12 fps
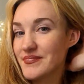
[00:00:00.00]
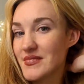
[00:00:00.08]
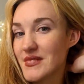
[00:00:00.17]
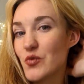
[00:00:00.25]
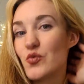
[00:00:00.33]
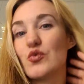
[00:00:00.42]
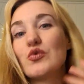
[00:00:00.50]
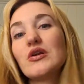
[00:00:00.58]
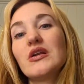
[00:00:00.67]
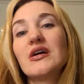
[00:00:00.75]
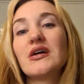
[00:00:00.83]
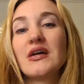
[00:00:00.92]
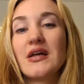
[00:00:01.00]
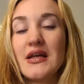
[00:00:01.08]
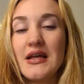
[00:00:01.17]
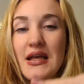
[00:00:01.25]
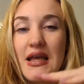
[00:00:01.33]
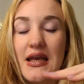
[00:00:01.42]
wool,
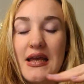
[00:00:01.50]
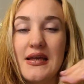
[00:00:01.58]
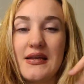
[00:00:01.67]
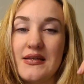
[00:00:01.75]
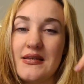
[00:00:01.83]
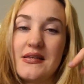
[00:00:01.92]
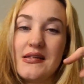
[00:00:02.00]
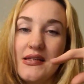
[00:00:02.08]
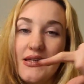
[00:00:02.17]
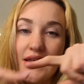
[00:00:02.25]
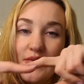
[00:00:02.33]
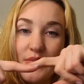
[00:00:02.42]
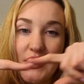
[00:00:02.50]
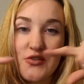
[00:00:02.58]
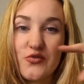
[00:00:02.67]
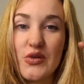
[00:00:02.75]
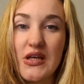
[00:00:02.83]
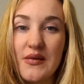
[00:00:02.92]
and in my
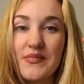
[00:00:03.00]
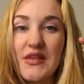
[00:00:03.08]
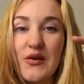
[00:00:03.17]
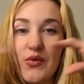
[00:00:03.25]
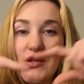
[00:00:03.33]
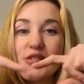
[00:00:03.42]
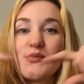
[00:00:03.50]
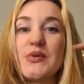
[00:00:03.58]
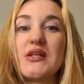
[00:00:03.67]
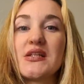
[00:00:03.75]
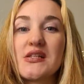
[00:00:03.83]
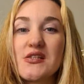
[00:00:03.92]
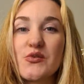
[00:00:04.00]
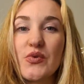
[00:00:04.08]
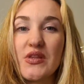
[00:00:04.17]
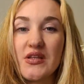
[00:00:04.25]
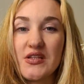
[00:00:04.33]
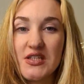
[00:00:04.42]
dream there were spindles with
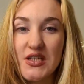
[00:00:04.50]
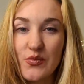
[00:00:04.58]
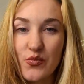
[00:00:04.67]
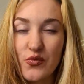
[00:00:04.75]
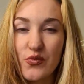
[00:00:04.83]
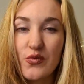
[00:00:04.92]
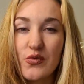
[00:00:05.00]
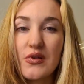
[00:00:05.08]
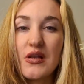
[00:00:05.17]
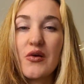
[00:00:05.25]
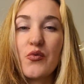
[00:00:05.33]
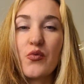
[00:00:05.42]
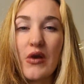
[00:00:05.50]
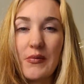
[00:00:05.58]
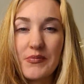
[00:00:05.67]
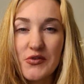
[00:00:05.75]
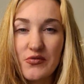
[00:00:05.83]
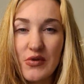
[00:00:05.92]
a sheep wool wrapped
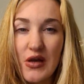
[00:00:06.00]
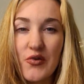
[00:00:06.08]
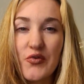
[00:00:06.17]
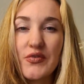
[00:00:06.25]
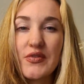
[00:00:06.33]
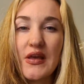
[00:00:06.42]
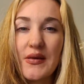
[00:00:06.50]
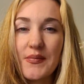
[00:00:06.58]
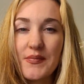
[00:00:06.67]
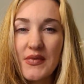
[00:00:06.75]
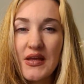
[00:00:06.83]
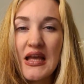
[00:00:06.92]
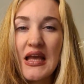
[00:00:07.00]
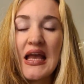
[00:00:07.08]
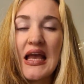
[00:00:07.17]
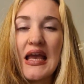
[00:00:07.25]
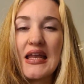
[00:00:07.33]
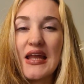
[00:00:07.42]
around them,
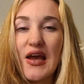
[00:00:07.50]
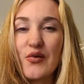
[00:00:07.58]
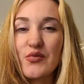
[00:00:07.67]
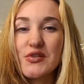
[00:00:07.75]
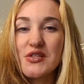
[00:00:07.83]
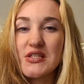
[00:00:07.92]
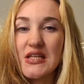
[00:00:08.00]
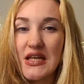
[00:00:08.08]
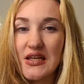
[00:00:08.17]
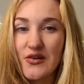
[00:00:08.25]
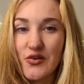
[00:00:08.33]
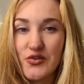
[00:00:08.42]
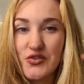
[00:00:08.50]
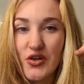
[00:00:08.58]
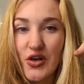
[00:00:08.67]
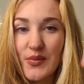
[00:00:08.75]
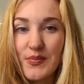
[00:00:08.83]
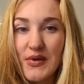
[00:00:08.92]
and I was standing on top
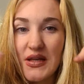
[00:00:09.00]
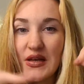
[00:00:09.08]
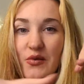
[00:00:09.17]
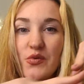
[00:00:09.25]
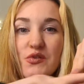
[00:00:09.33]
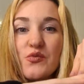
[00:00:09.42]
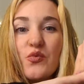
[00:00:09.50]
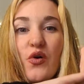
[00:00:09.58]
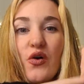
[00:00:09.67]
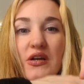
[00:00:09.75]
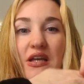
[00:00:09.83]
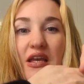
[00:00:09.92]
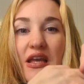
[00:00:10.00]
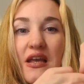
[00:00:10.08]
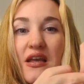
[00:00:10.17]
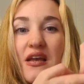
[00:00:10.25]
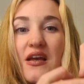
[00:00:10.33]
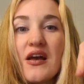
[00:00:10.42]
and I was walking
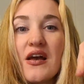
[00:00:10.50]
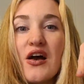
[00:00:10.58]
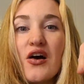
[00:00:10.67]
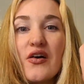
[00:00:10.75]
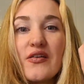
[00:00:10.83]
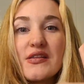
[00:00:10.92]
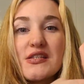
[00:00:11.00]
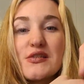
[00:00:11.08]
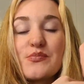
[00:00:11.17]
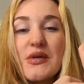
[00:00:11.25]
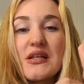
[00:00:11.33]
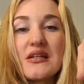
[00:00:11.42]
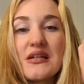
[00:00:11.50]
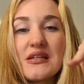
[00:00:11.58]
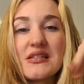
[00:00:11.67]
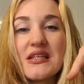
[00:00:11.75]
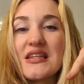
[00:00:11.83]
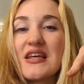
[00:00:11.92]
on the spindles,
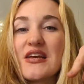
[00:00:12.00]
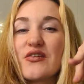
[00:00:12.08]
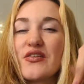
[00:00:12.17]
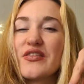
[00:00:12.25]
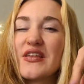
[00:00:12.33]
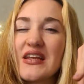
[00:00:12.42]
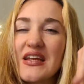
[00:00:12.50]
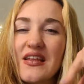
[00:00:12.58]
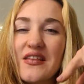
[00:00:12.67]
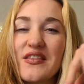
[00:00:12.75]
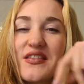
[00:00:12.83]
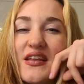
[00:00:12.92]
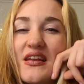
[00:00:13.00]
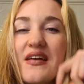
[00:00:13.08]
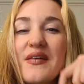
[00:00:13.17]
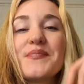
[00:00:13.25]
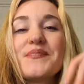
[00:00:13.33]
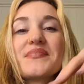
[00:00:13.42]
and they got thinner and thinner,
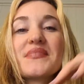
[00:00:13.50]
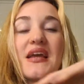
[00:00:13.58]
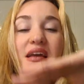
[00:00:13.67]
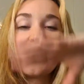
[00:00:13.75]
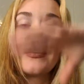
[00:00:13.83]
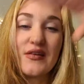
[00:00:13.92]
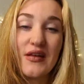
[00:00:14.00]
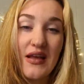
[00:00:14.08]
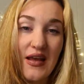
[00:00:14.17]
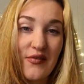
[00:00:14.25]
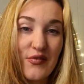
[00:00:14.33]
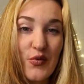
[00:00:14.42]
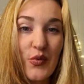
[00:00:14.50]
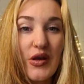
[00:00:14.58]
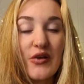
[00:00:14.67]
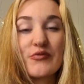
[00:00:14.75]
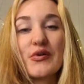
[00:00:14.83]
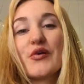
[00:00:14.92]
and everywhere
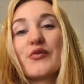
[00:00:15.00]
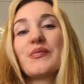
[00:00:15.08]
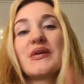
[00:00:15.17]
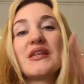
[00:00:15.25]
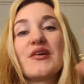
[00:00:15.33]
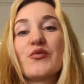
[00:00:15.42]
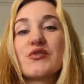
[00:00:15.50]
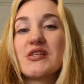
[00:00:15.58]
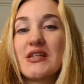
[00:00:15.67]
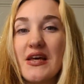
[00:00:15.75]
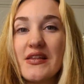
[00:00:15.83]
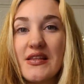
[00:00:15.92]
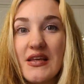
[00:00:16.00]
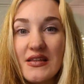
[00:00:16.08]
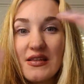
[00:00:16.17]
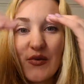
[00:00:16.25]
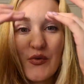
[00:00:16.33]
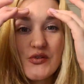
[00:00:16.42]
around me there was nothing.
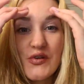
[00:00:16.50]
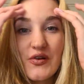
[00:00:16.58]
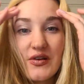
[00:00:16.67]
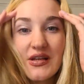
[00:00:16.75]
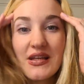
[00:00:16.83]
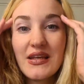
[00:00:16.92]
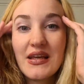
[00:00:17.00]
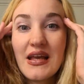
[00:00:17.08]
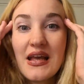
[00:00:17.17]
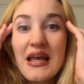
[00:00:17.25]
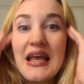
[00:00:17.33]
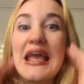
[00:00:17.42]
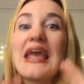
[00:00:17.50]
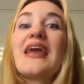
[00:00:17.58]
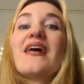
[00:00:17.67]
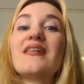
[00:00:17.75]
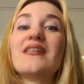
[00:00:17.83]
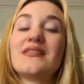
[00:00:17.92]
There was only
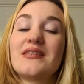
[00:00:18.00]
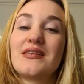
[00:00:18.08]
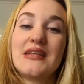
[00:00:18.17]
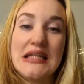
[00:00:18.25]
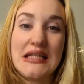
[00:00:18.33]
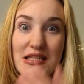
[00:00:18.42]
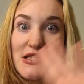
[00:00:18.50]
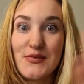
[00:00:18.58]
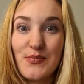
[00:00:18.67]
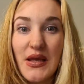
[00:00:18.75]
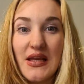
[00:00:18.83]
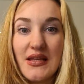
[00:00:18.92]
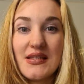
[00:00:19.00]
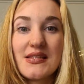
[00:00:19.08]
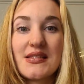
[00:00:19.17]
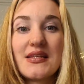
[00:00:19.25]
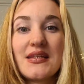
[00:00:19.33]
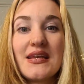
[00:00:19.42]
air and space.
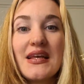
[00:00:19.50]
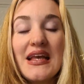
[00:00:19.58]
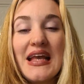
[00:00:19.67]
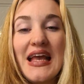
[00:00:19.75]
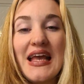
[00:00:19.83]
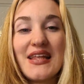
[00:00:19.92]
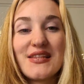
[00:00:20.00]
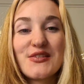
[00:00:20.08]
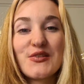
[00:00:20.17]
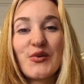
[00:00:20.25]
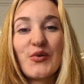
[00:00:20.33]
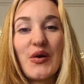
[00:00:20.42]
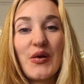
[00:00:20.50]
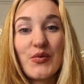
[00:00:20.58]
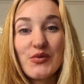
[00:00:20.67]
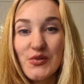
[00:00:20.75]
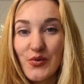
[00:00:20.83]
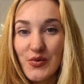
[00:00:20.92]
And so I was
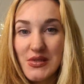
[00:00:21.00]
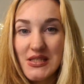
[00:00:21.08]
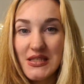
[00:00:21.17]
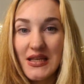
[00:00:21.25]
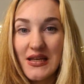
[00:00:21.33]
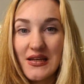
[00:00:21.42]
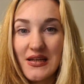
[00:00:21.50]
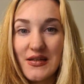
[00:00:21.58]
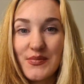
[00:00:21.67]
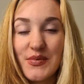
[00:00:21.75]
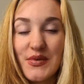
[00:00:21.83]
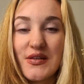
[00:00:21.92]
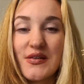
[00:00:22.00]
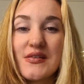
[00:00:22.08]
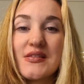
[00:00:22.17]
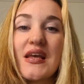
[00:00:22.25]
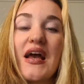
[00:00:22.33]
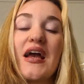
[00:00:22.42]
always scared because
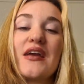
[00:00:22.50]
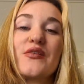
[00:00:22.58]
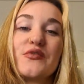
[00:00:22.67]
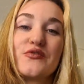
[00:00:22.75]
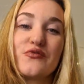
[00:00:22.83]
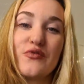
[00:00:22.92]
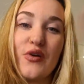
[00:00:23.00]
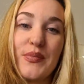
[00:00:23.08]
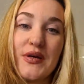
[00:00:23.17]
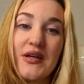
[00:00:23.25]
I could drop